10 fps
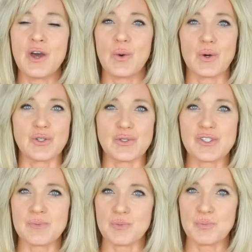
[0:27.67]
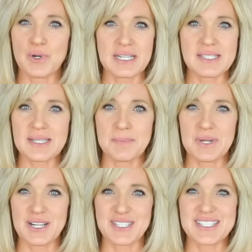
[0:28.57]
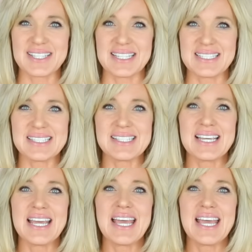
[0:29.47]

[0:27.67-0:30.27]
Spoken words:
or do some price comparisons.